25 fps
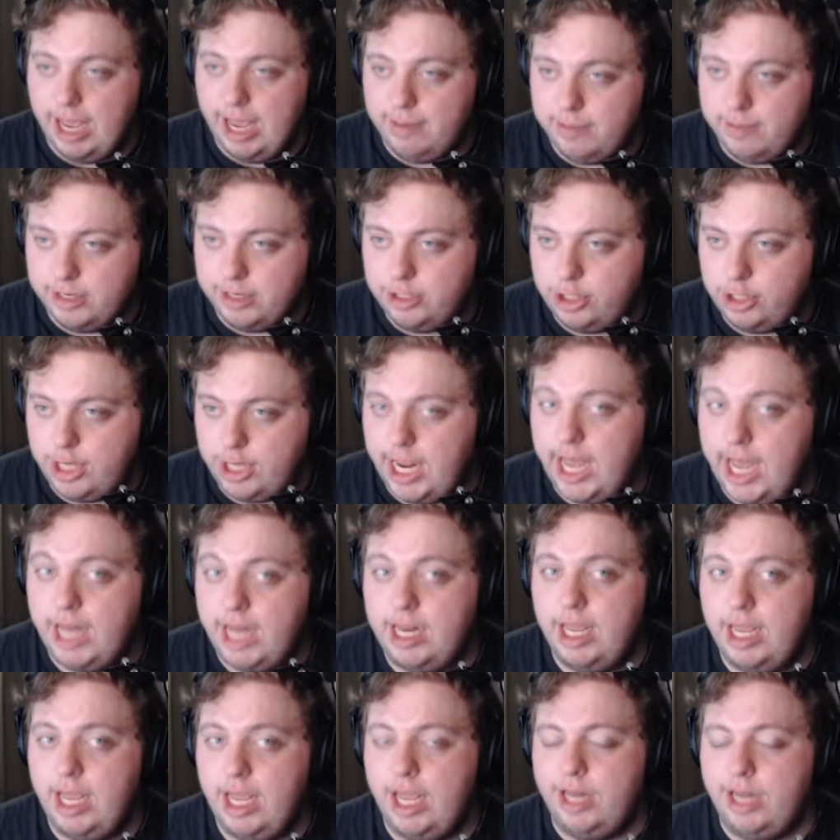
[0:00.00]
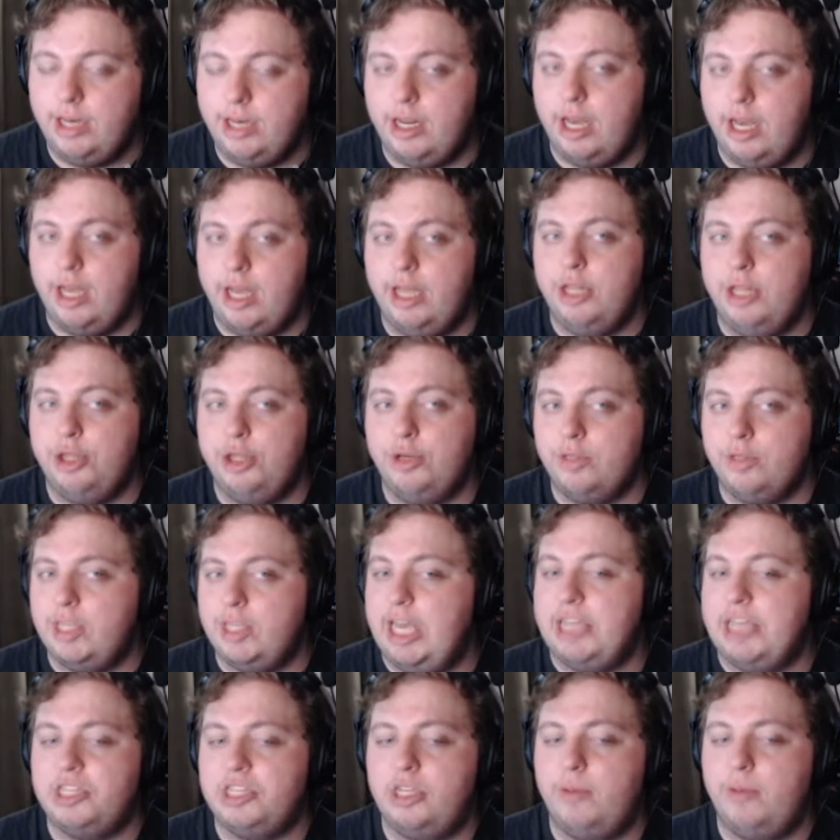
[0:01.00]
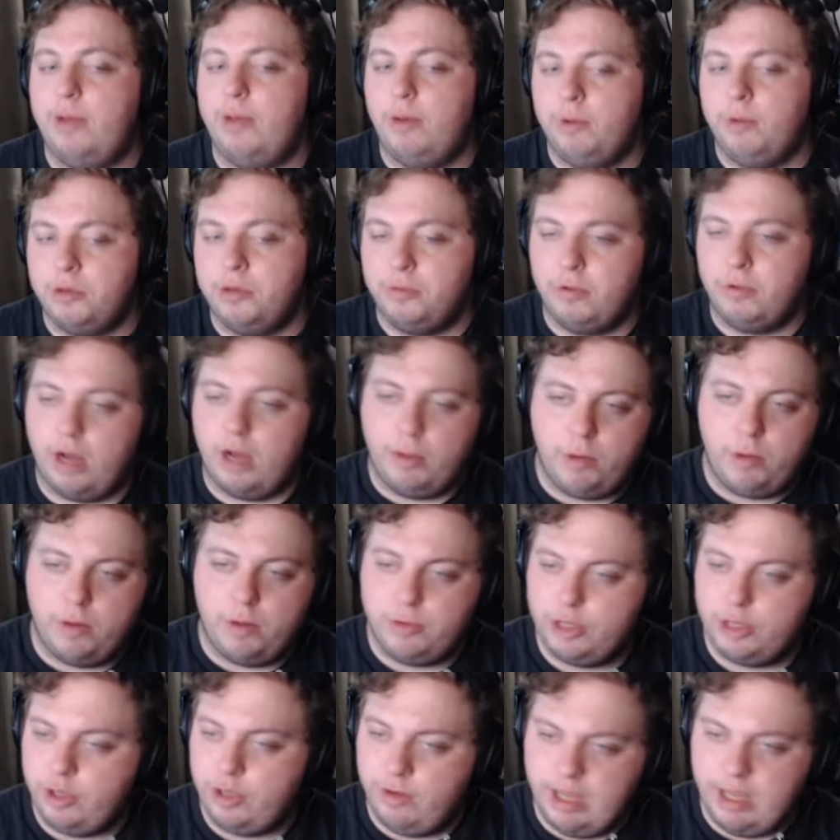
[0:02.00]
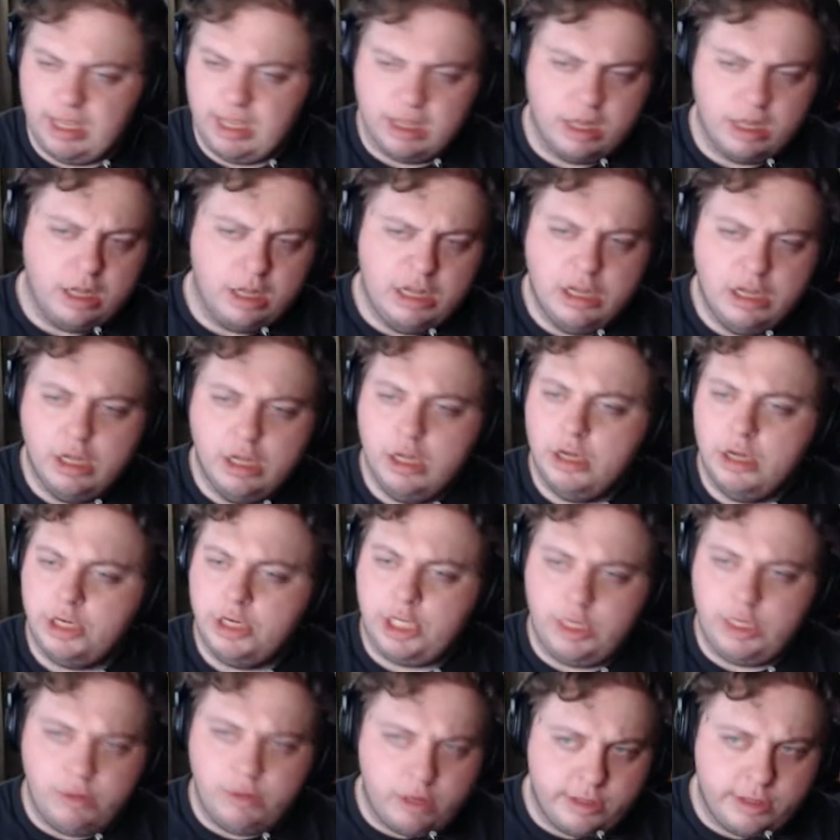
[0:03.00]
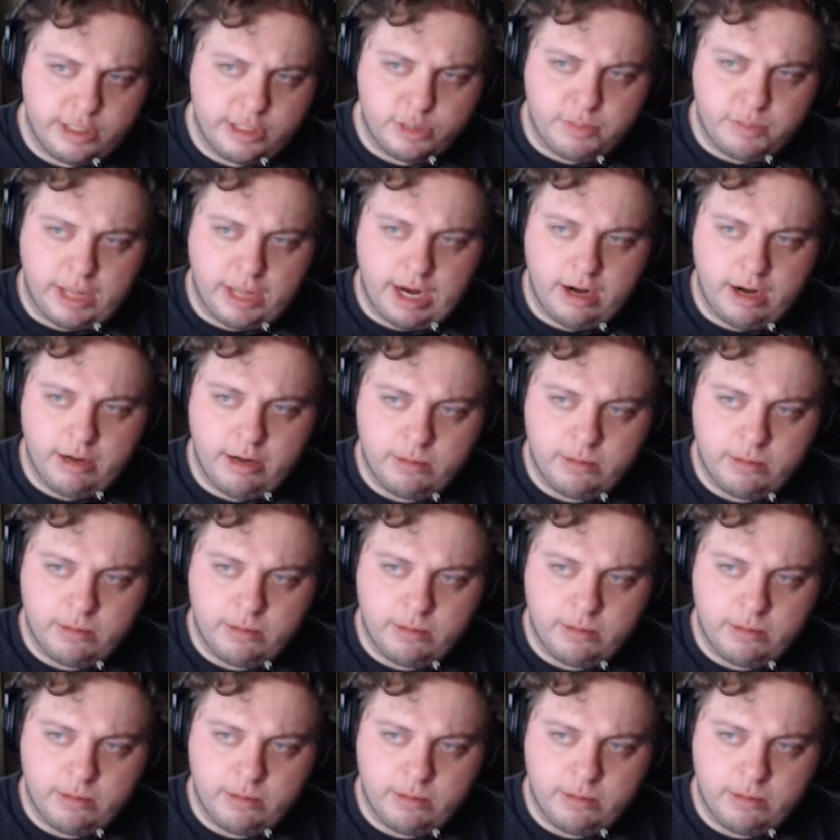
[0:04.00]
in chat and enthusiastic about what we're doing. Do you know this player?